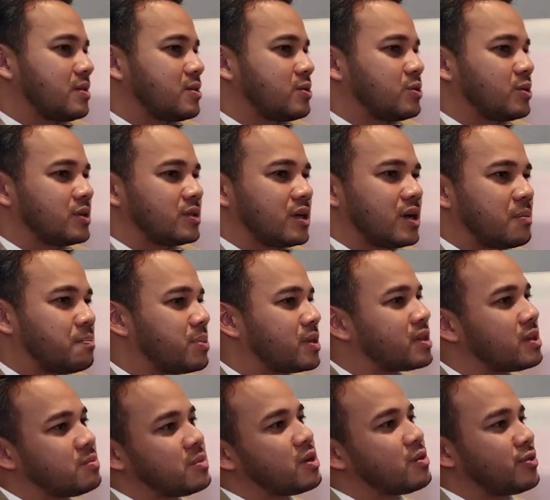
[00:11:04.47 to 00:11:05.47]
You're the
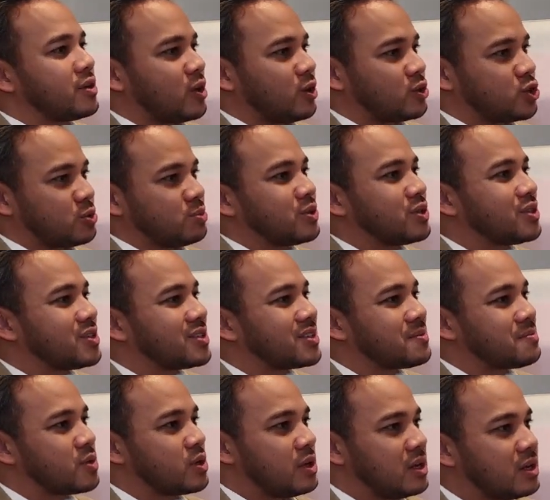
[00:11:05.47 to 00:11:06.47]
epitome of entrepreneur.
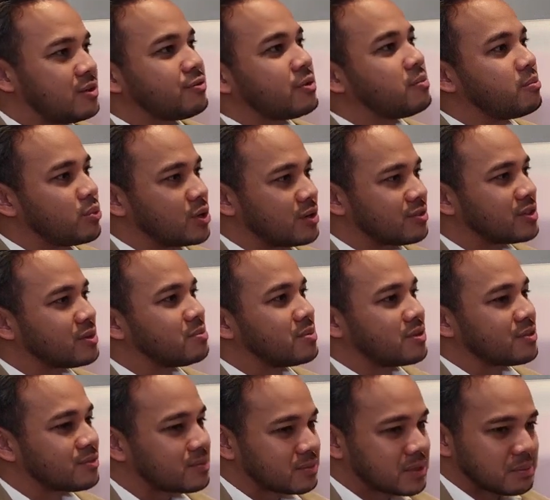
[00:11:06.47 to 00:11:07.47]
You live and breathe
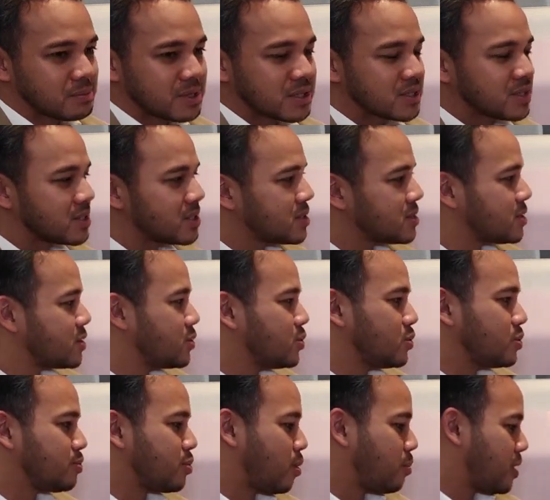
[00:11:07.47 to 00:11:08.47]
the business.
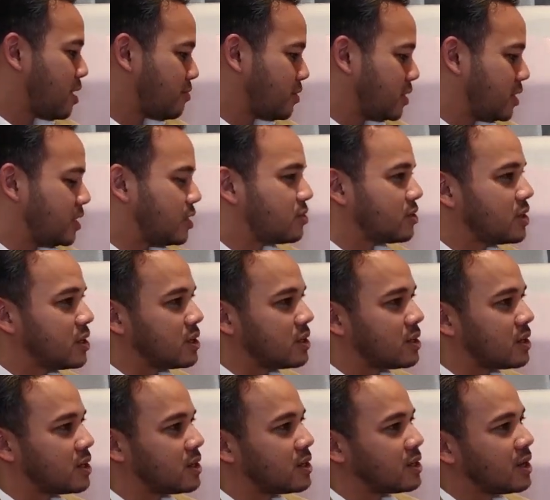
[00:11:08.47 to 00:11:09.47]
You probably have a degree
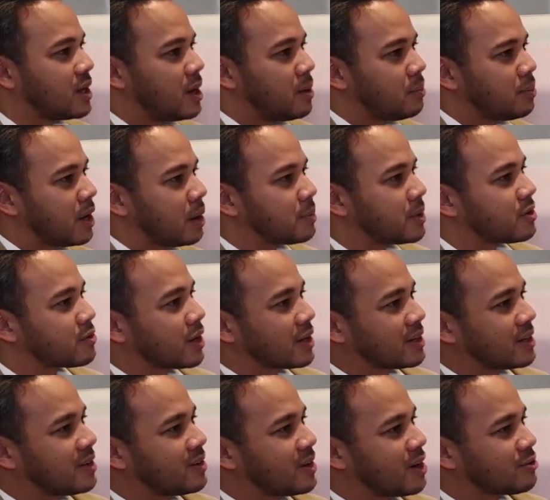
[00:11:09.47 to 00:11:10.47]
in plumbing
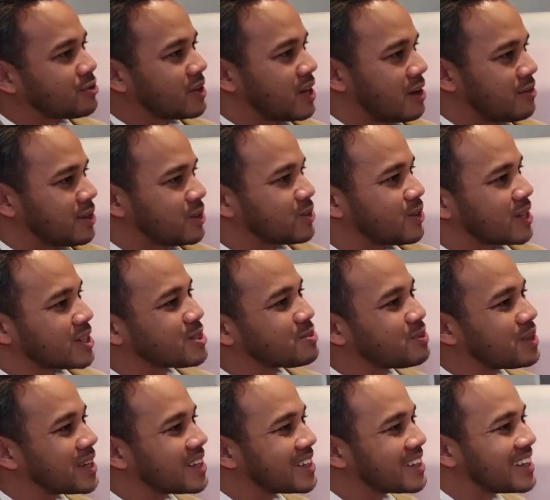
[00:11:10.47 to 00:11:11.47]
right now after having to
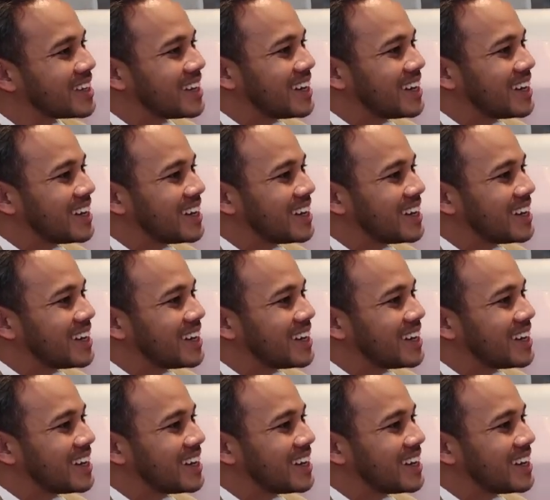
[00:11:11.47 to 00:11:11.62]
explain.